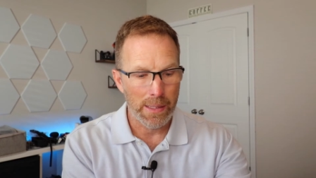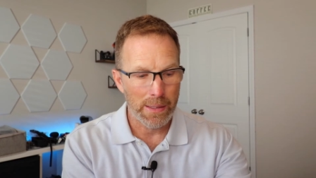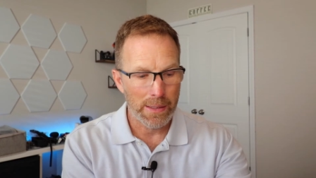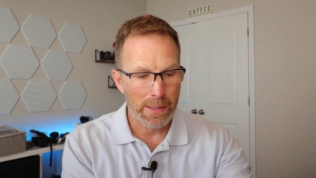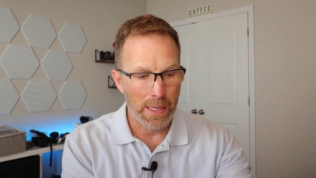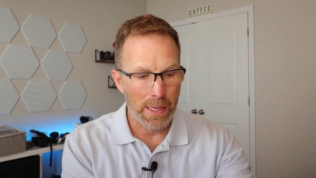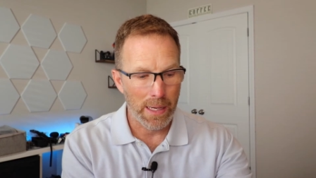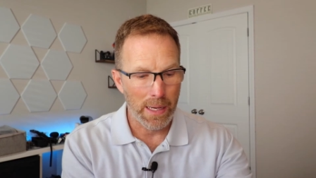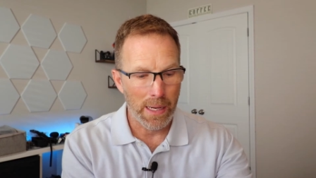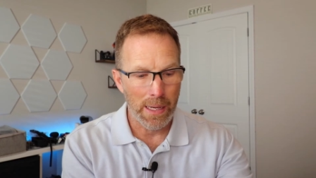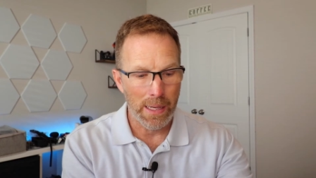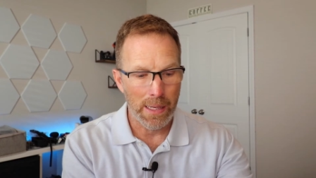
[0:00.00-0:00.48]

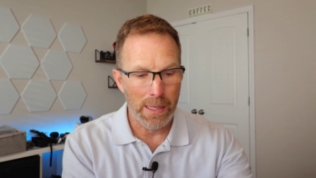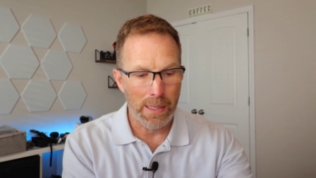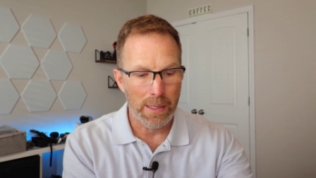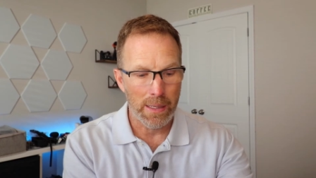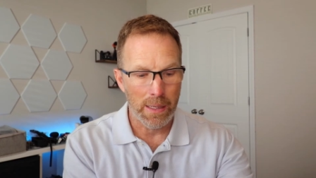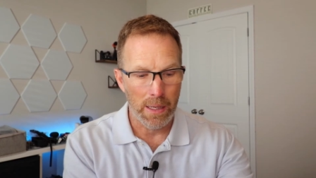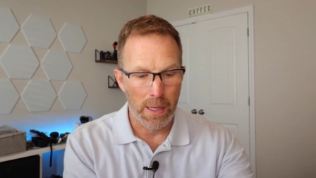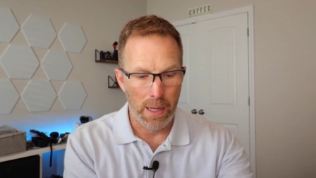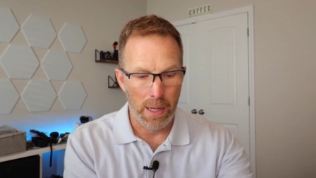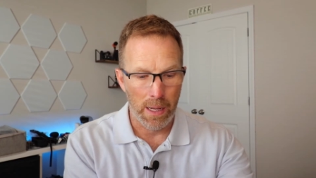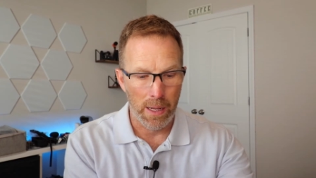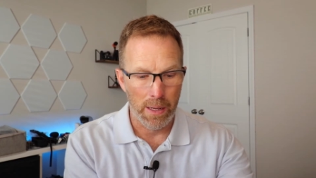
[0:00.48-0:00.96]
said
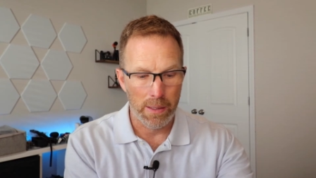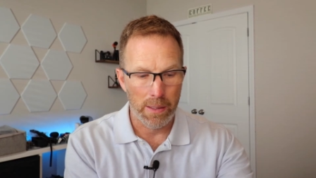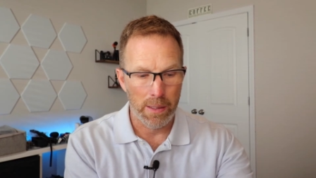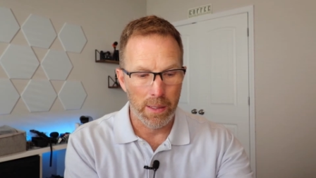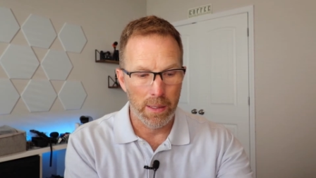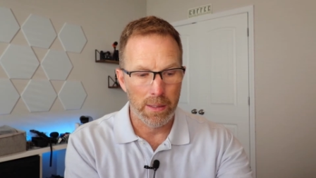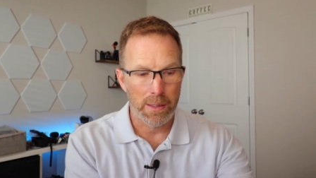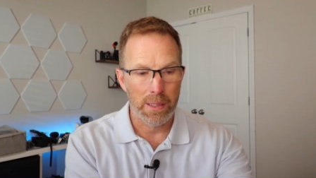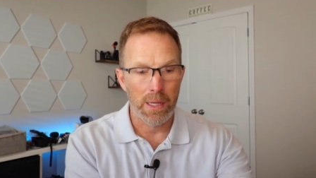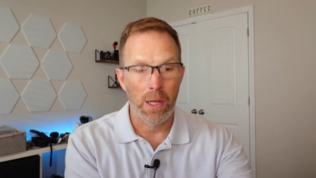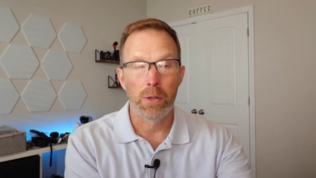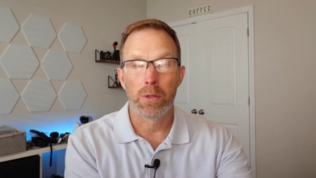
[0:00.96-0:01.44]
it
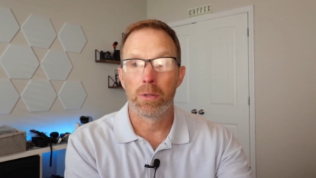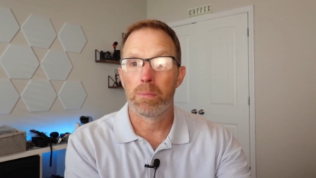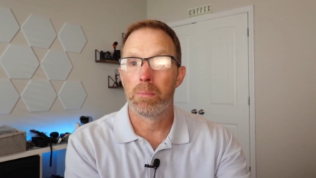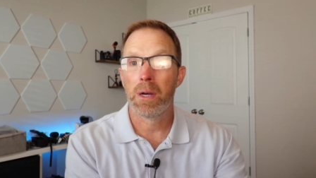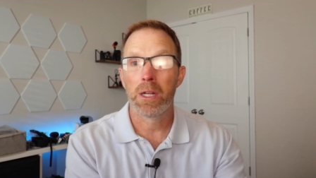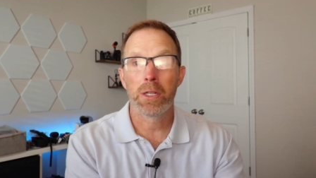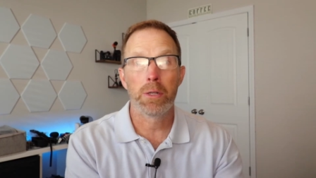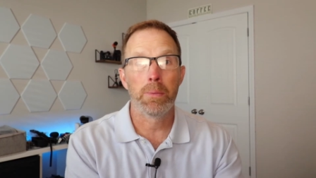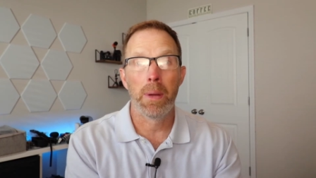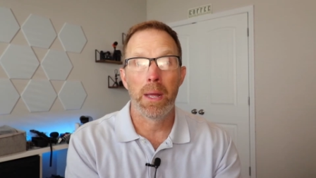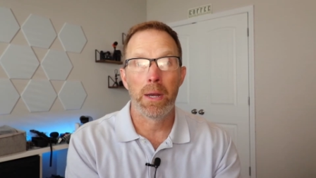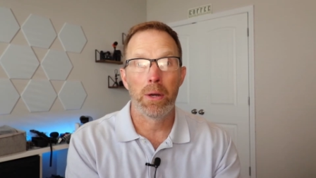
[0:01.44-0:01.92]
sounds
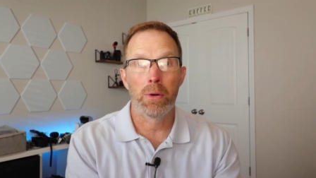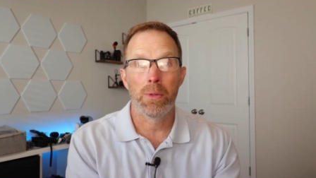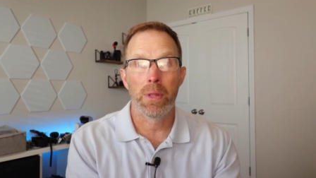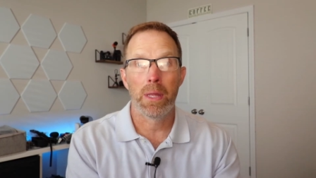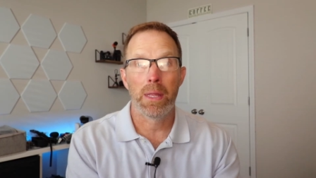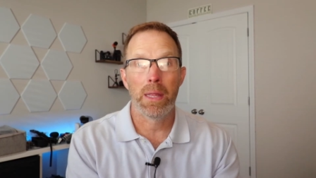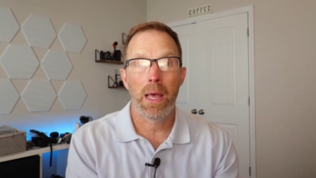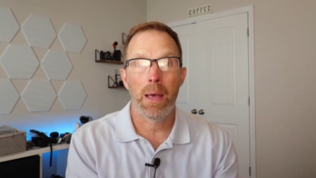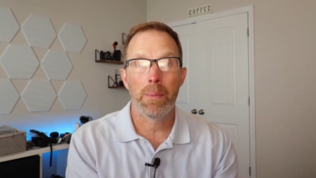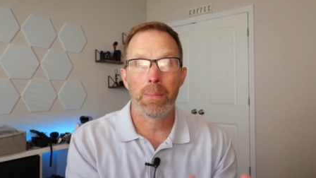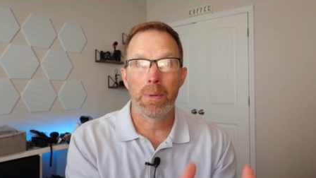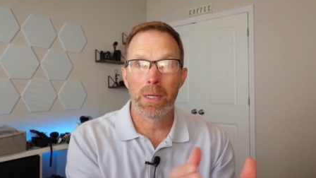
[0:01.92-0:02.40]
much better
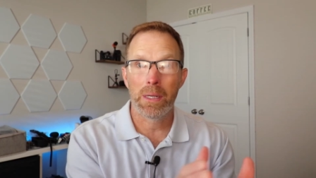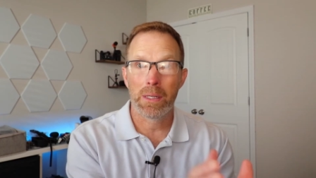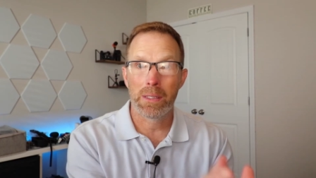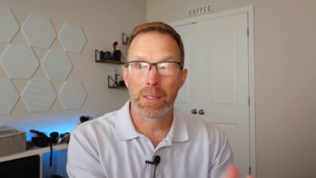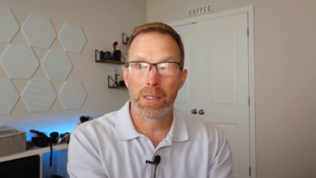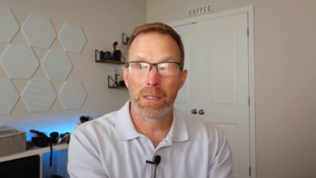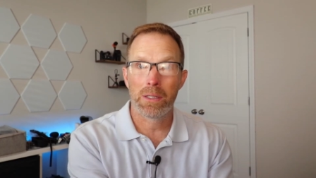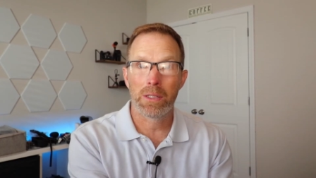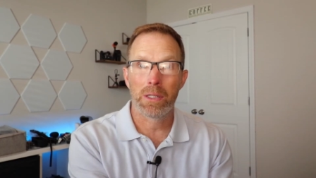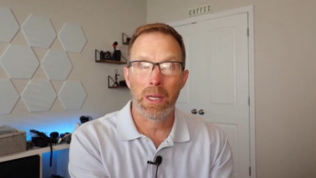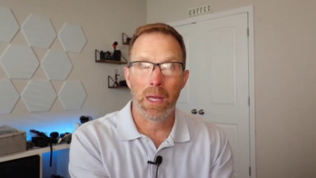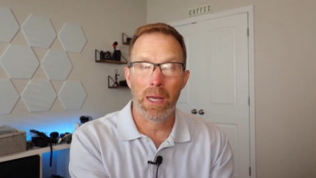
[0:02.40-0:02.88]
than that because
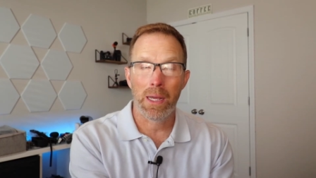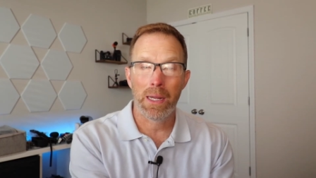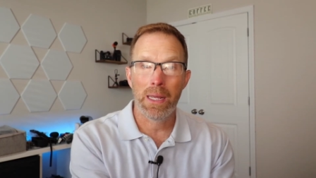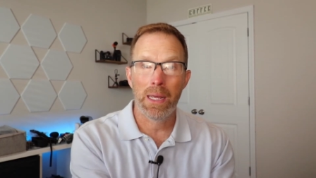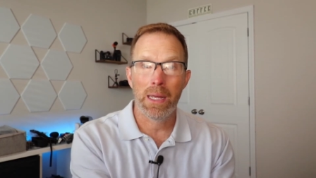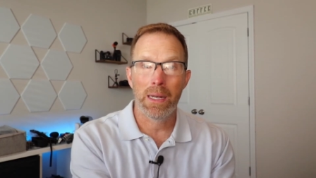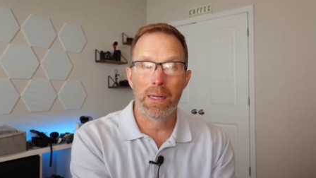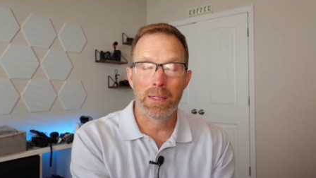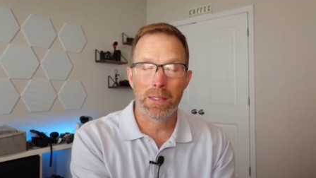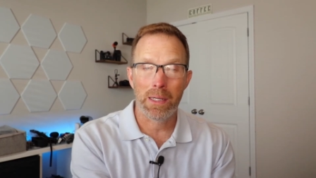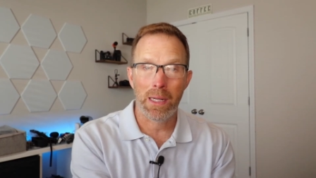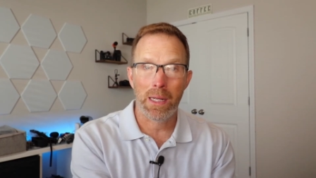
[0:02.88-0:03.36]
this,
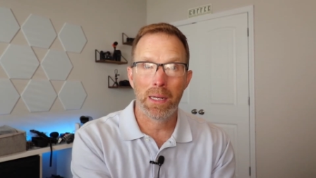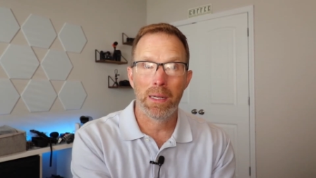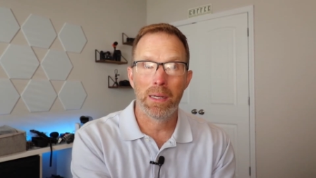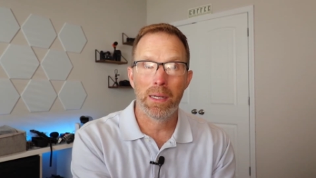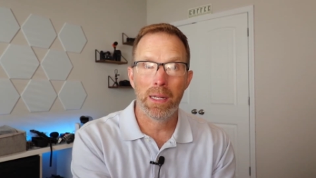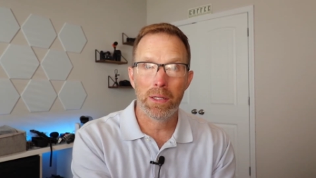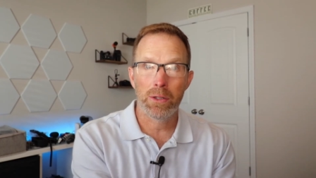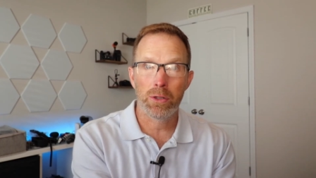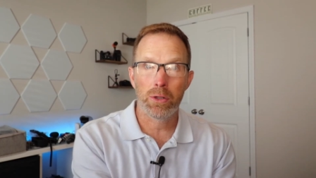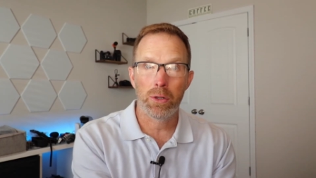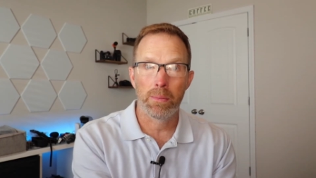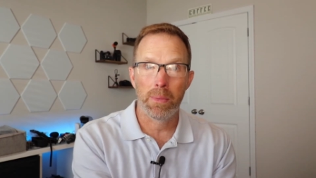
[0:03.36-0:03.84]
again, is a
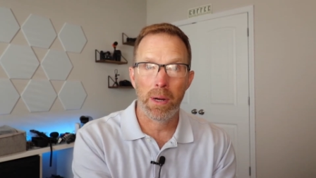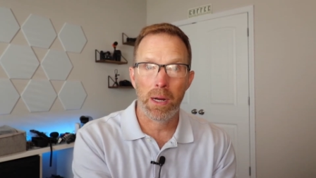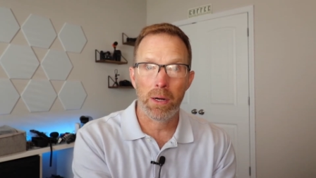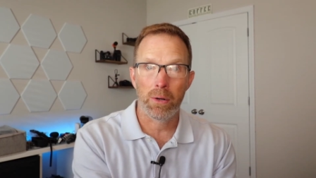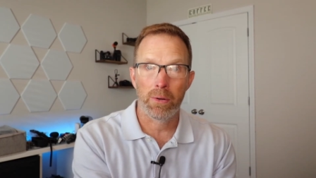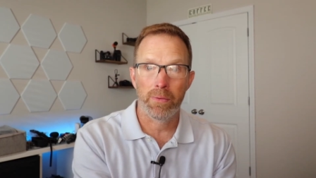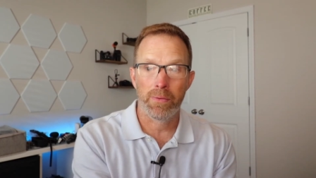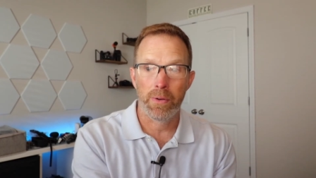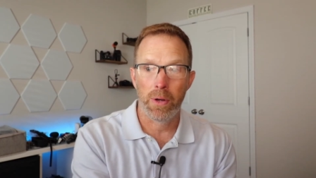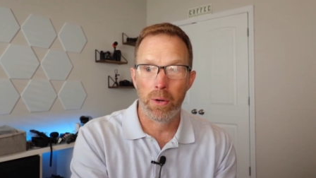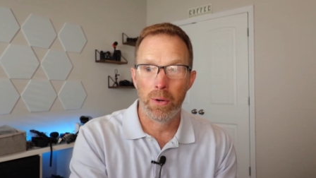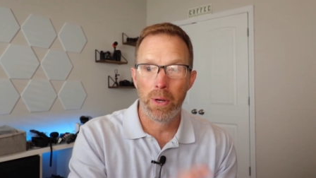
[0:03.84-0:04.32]
condenser
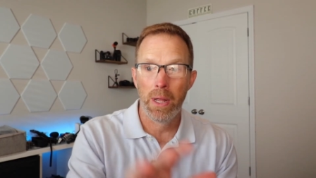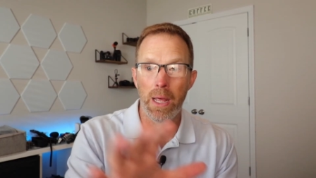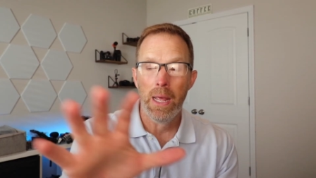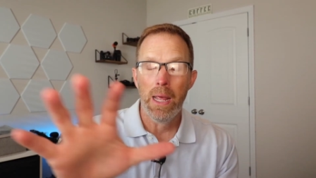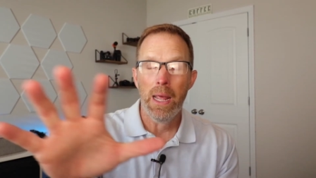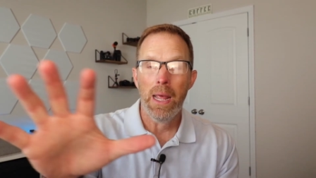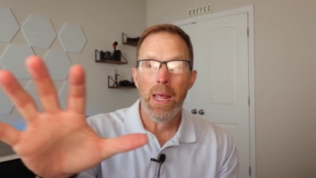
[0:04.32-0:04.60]
microphone.